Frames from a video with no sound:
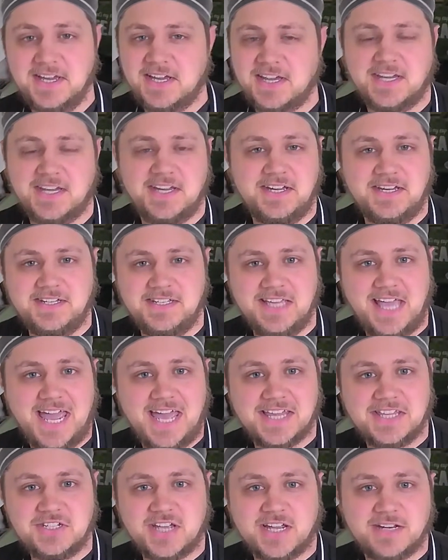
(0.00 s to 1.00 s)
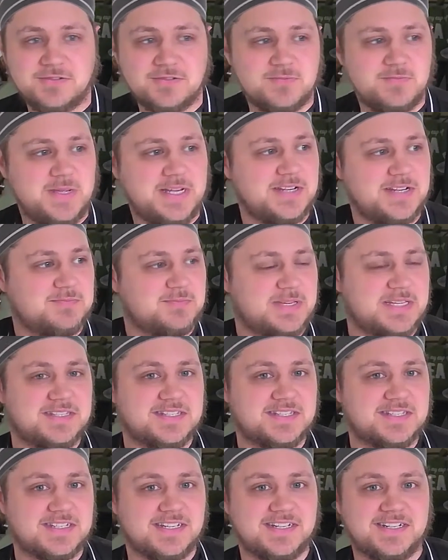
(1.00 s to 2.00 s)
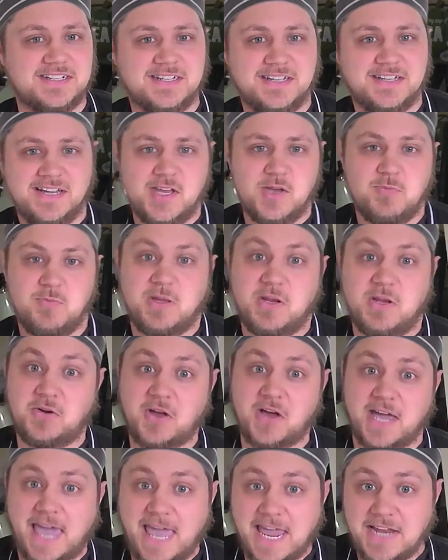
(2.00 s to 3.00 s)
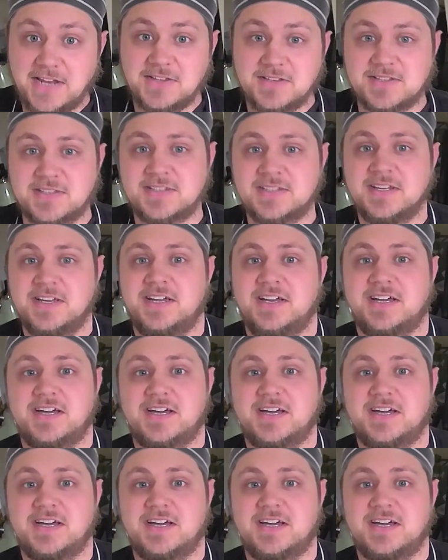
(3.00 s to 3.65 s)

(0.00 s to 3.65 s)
The channel's been a bit on hiatus.